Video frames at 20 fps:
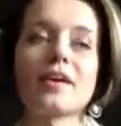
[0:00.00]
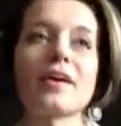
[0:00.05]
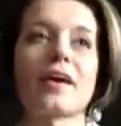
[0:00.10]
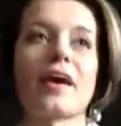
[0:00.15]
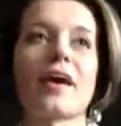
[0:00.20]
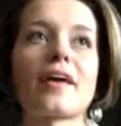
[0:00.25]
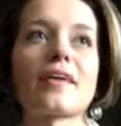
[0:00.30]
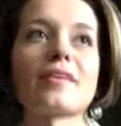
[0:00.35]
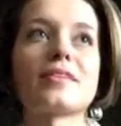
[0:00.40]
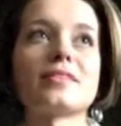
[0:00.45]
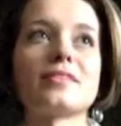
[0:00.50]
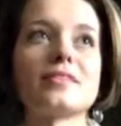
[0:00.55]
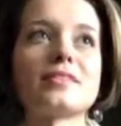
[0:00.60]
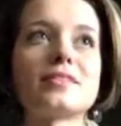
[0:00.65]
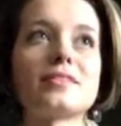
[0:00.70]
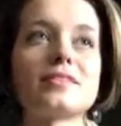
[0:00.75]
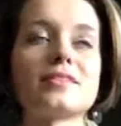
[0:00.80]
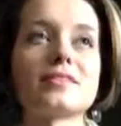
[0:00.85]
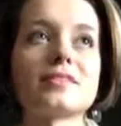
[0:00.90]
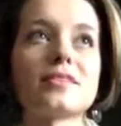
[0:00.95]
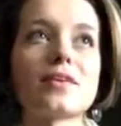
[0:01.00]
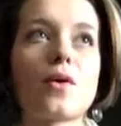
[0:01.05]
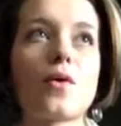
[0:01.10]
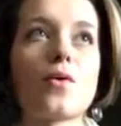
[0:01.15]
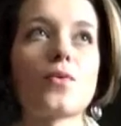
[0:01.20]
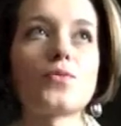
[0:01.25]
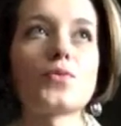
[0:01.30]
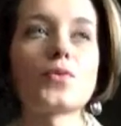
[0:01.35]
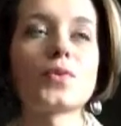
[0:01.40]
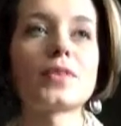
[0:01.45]
And
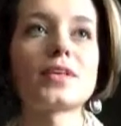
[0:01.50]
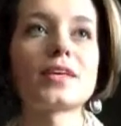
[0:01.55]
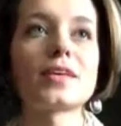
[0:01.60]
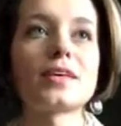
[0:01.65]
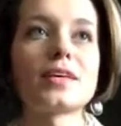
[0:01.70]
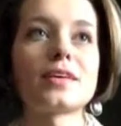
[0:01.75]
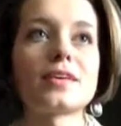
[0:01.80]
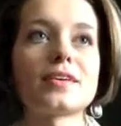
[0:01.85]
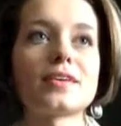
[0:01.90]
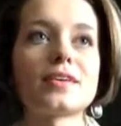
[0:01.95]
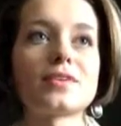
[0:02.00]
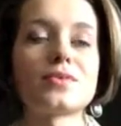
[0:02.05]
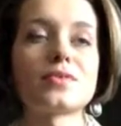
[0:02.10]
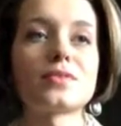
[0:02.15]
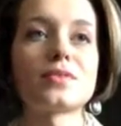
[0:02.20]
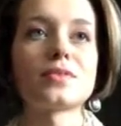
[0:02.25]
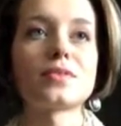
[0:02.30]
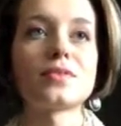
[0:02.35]
hopefully, you know,